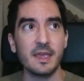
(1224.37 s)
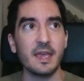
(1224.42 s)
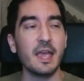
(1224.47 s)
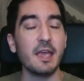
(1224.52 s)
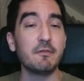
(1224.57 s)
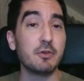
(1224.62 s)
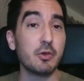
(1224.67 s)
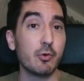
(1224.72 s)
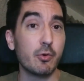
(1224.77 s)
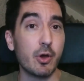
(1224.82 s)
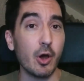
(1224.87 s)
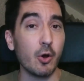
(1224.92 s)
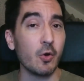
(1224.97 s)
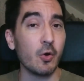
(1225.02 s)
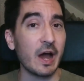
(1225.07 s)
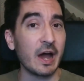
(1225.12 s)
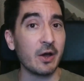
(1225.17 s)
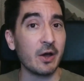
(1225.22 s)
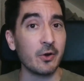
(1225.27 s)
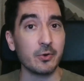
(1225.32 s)
if you go
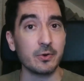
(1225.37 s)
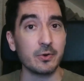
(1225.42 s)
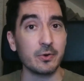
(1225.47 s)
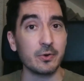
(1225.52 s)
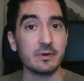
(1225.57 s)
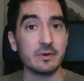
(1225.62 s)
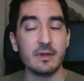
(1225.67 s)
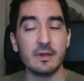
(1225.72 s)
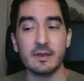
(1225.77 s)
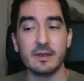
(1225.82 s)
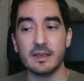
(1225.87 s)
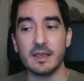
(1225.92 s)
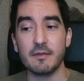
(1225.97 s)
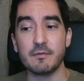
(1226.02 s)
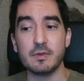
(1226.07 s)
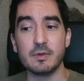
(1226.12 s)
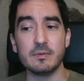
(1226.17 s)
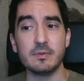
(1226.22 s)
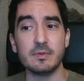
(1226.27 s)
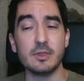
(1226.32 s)
out,
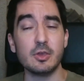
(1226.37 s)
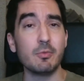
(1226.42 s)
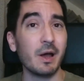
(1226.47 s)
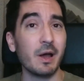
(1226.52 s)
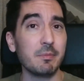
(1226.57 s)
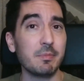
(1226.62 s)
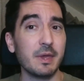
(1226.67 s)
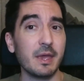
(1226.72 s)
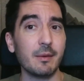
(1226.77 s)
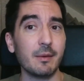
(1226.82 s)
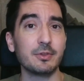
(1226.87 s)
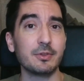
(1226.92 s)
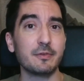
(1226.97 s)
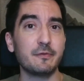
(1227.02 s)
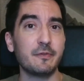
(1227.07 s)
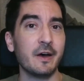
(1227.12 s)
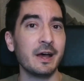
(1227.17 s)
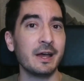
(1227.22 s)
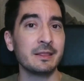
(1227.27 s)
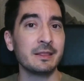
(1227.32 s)
you might be able to
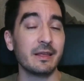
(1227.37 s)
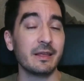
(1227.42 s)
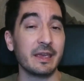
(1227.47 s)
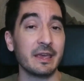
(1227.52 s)
find